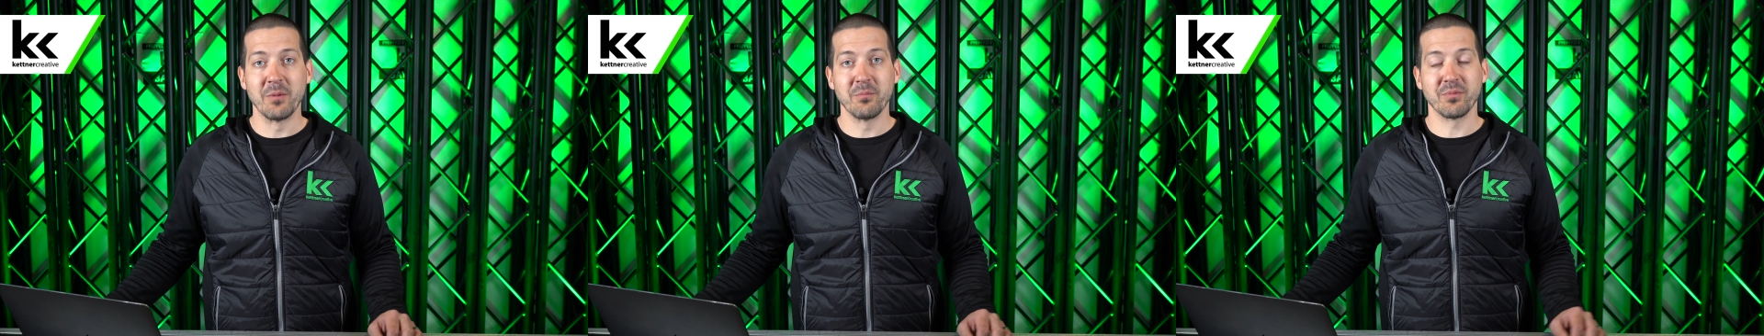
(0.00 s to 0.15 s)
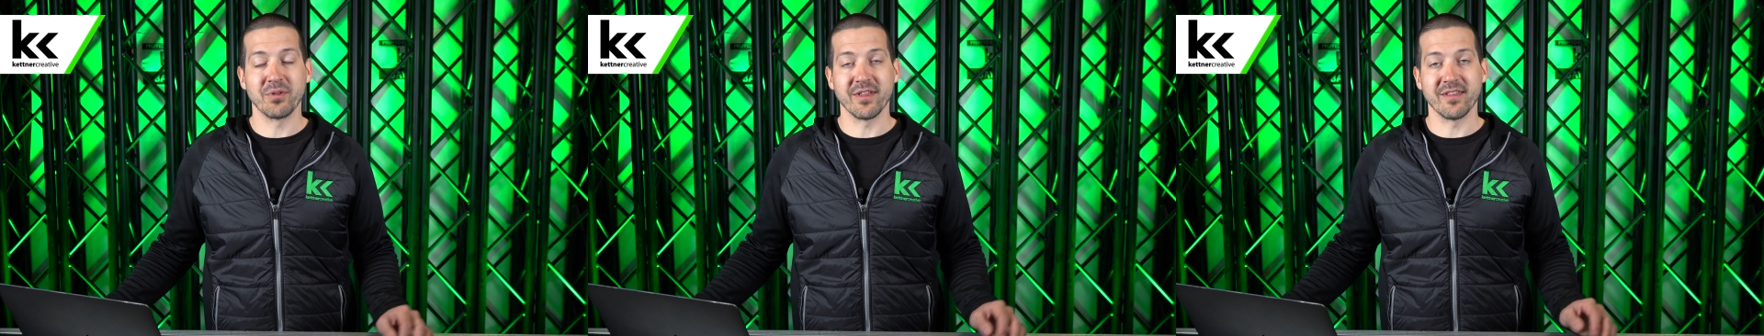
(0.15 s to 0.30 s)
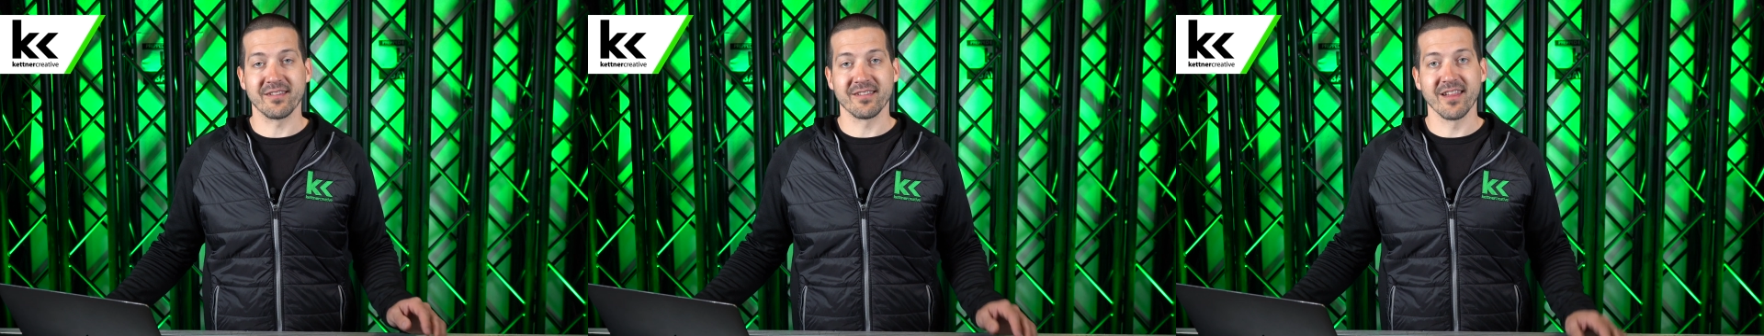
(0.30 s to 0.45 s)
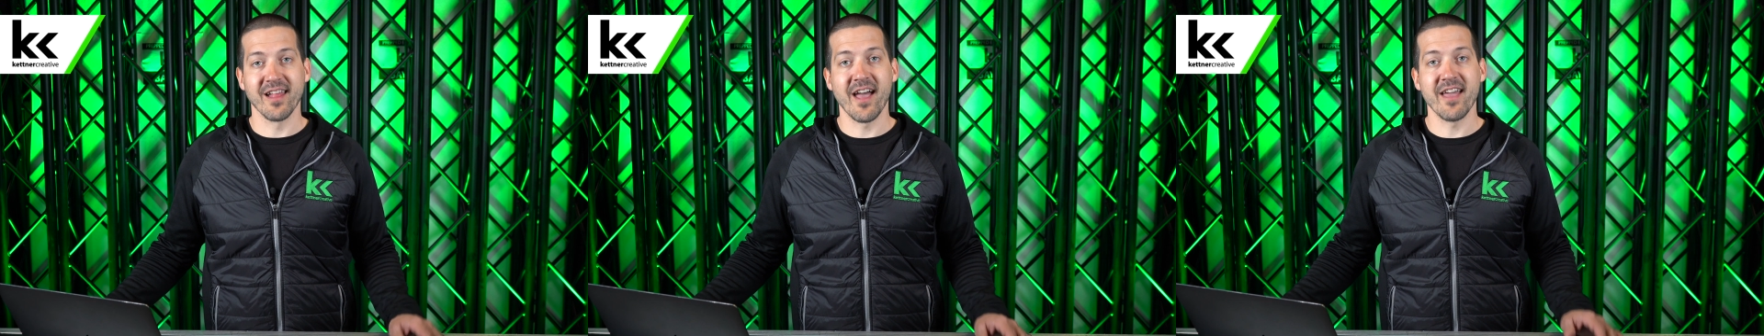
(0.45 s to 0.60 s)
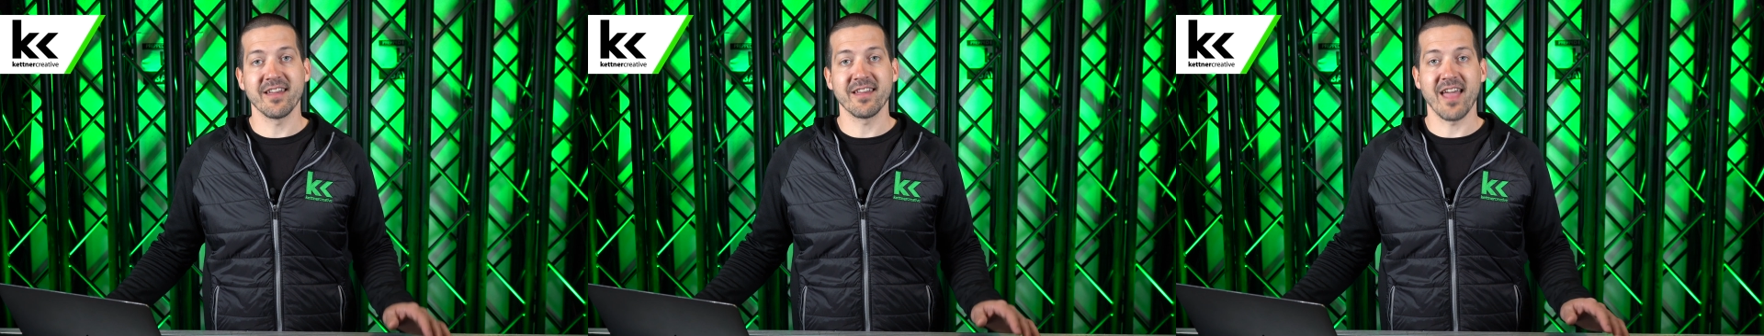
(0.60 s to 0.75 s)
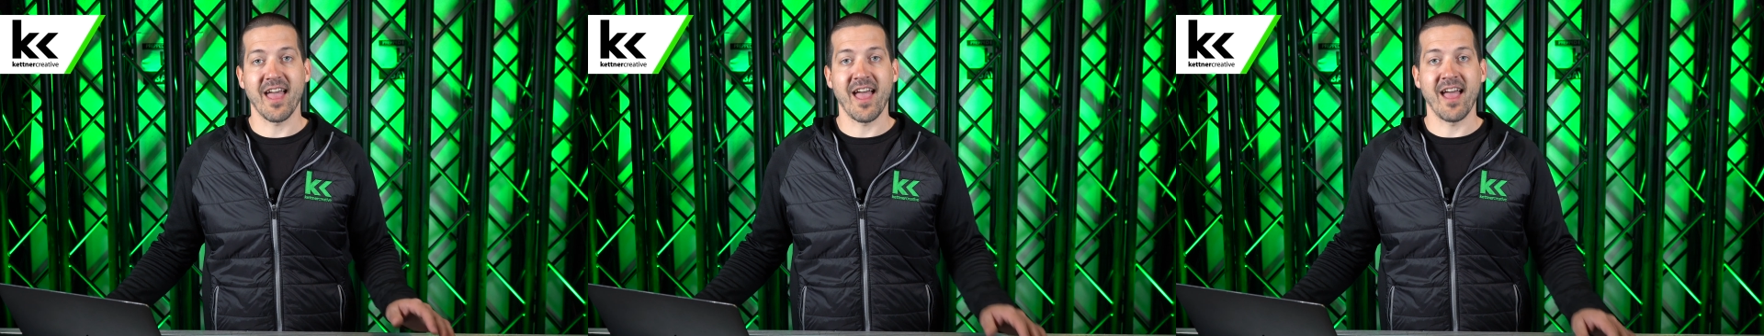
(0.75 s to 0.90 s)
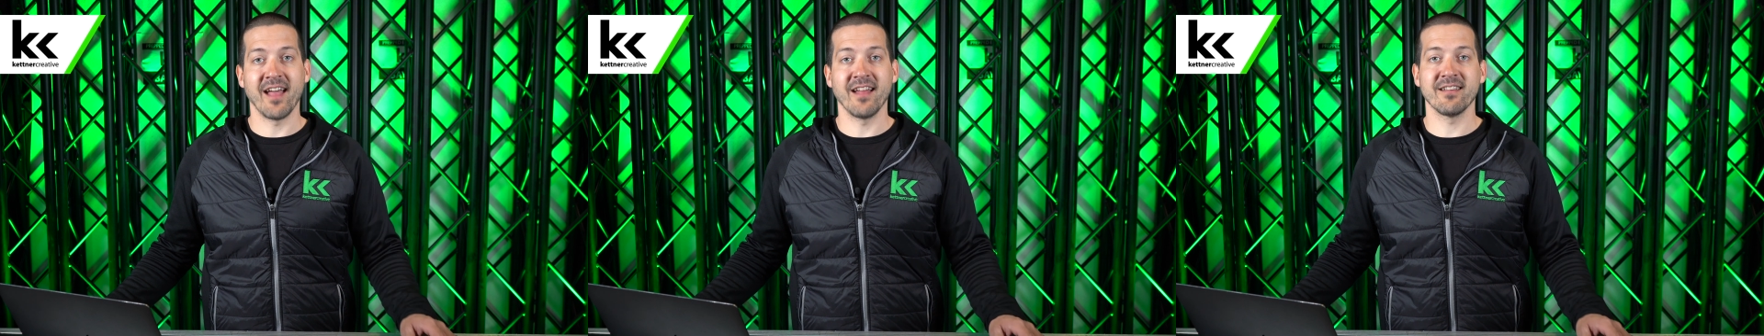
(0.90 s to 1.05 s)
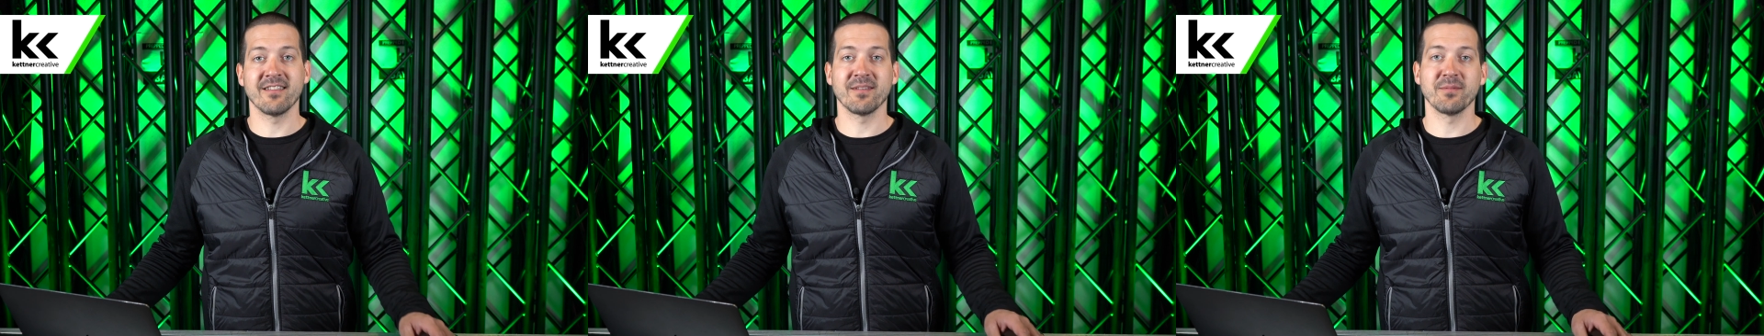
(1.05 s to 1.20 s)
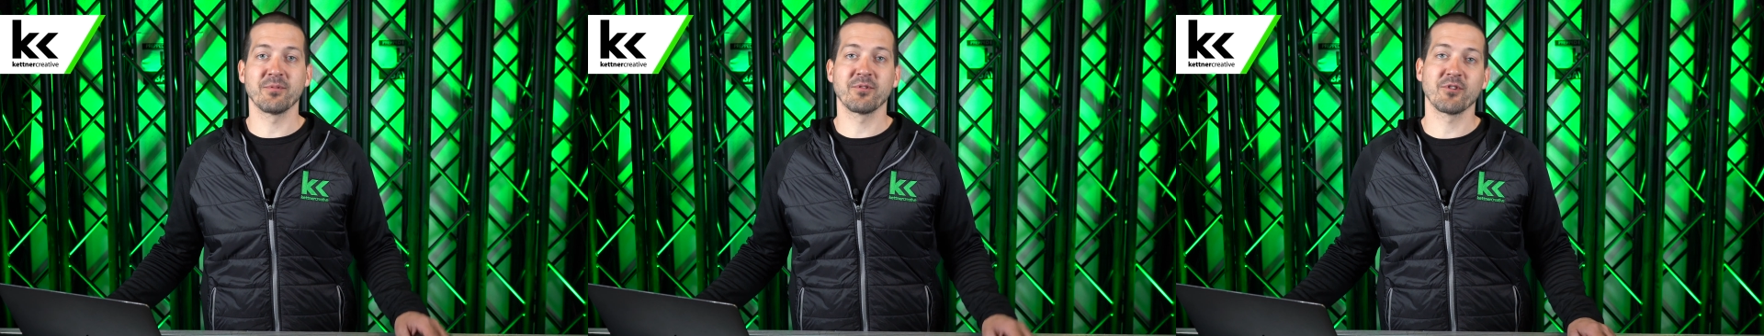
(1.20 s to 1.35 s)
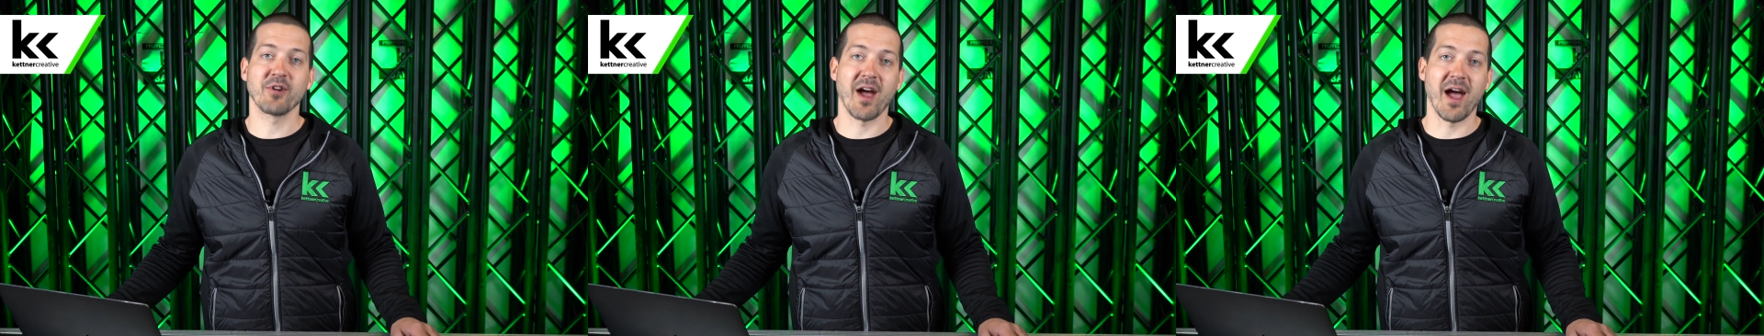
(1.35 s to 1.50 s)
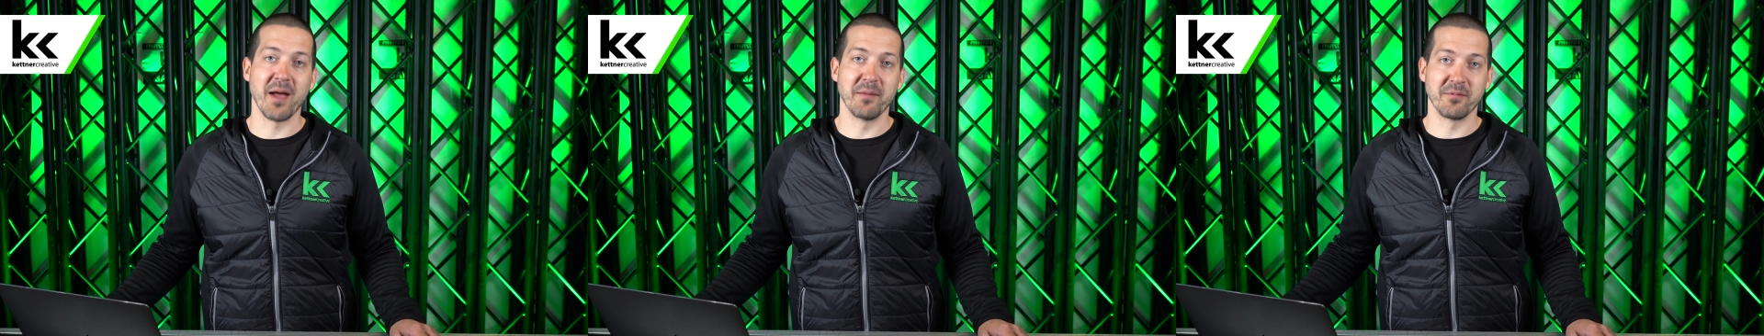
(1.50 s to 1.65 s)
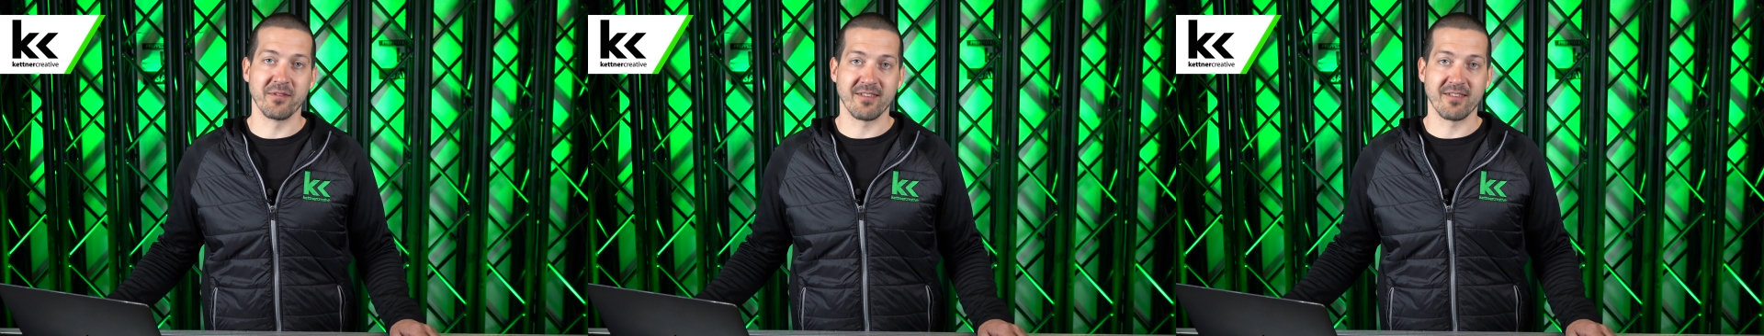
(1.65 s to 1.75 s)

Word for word: please like and subscribe